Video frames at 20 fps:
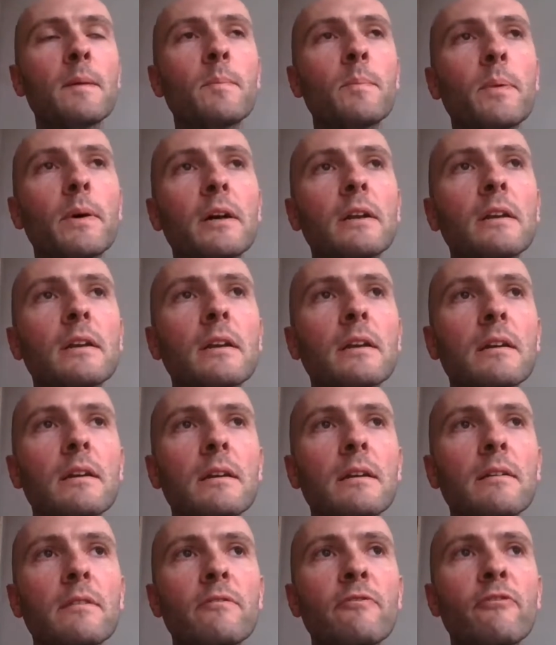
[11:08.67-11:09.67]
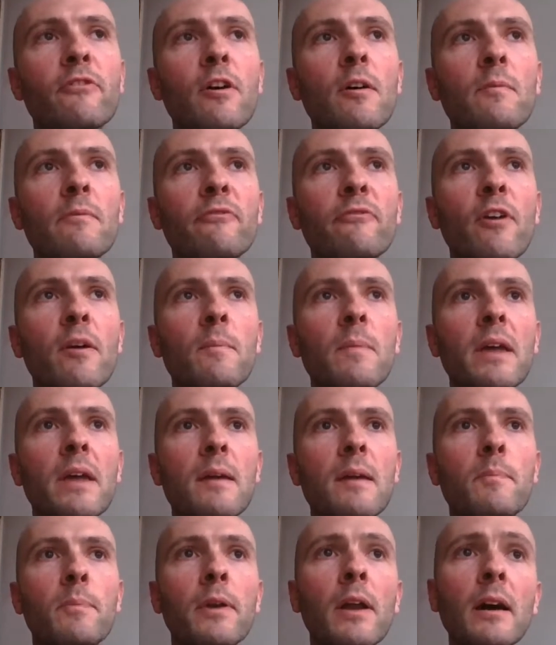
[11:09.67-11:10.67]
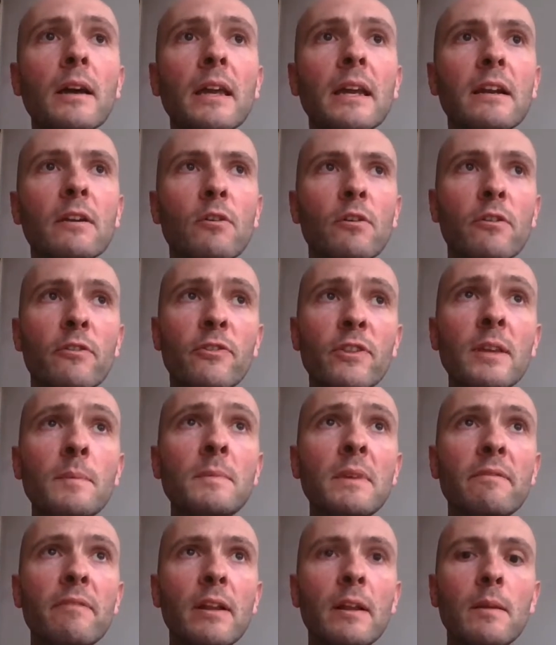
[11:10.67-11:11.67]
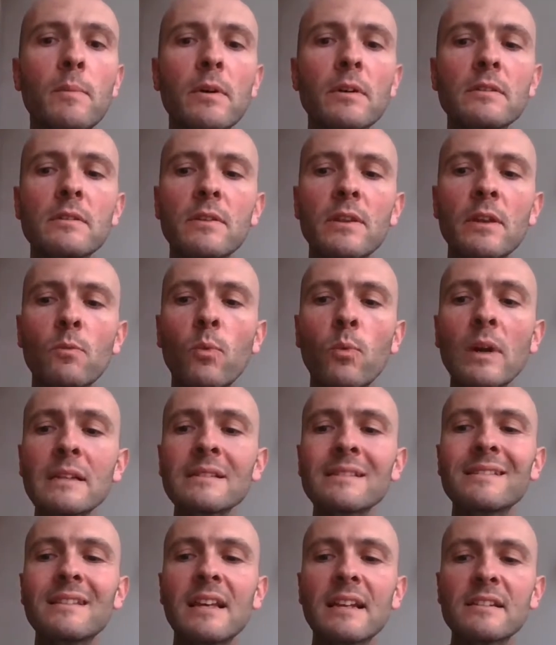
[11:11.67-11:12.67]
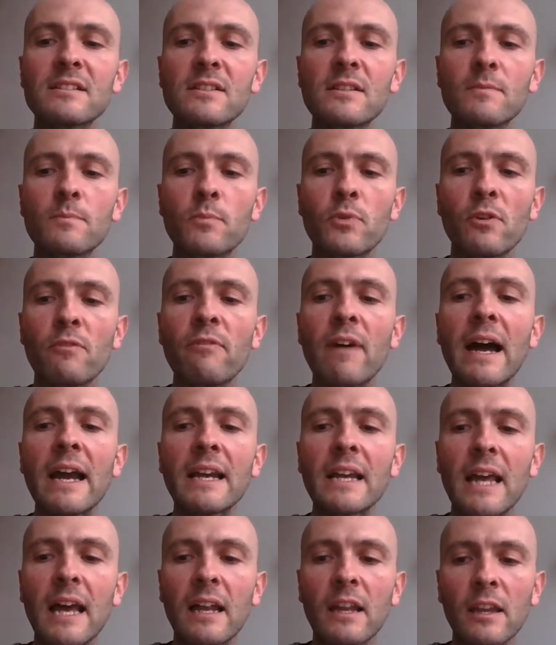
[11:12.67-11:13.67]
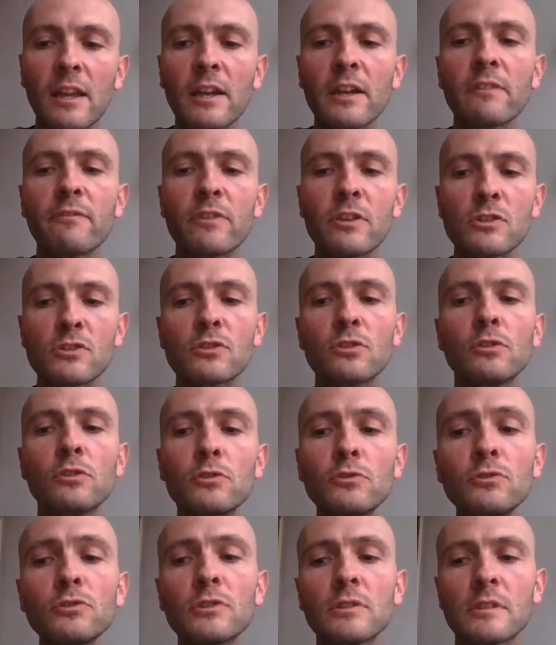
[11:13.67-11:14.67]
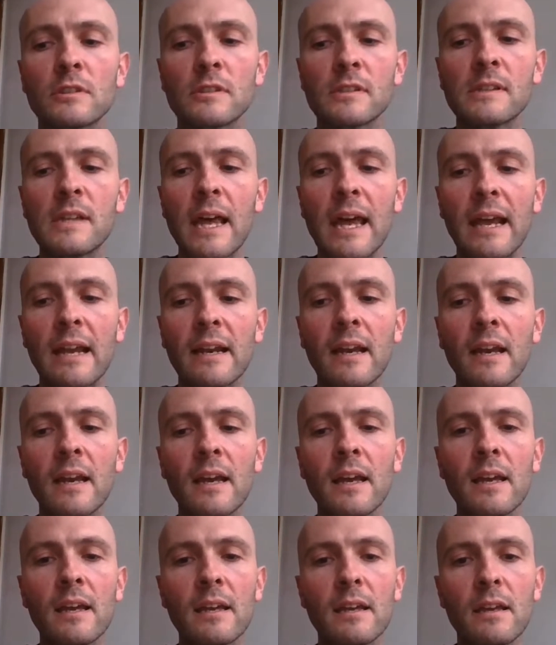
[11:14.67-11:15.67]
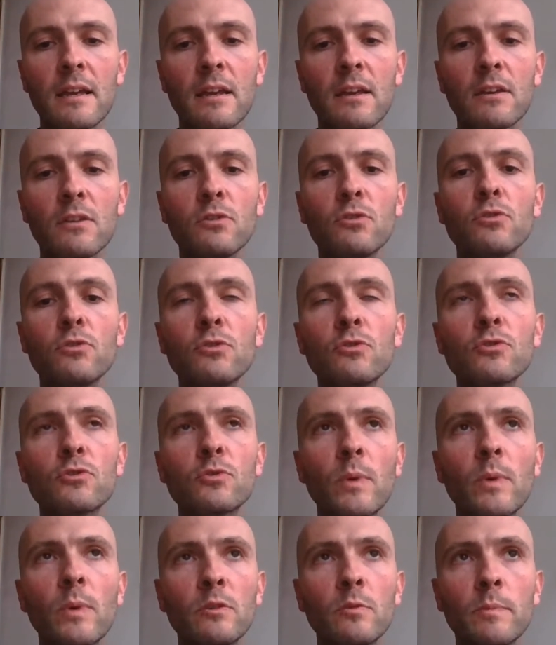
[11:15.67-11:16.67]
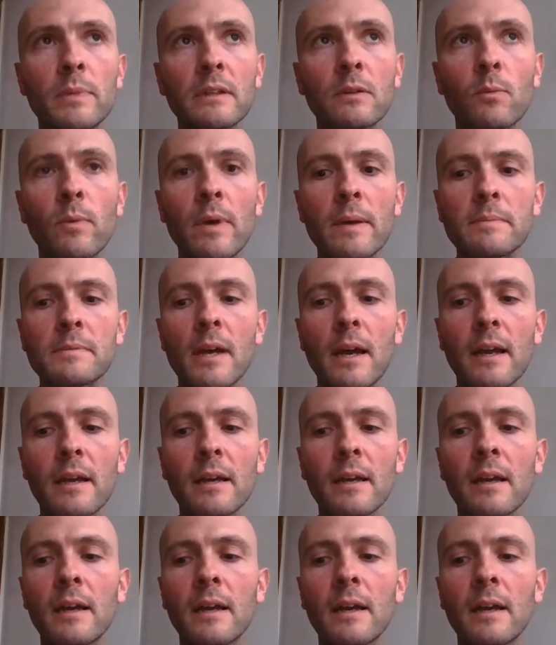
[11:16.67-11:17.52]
But from a plugin or a theme developer, the ones that provide a lot of the solutions that build a website.